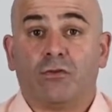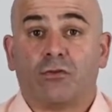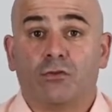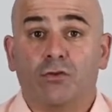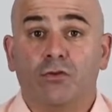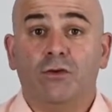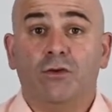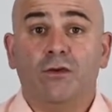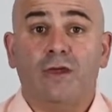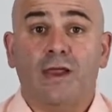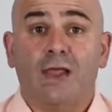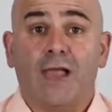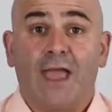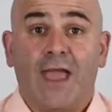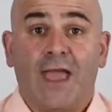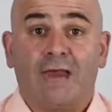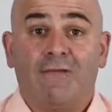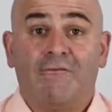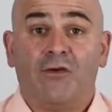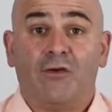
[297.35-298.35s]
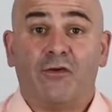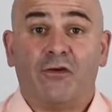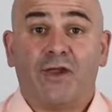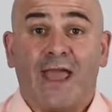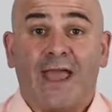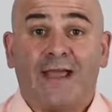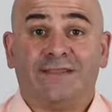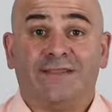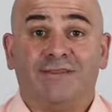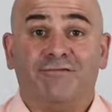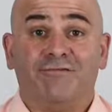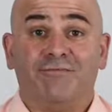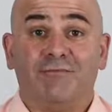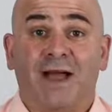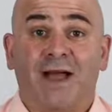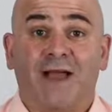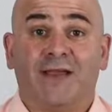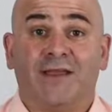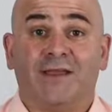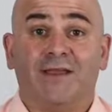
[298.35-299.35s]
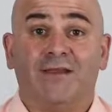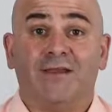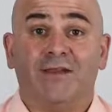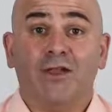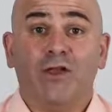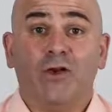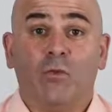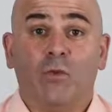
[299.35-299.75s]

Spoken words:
good and very active market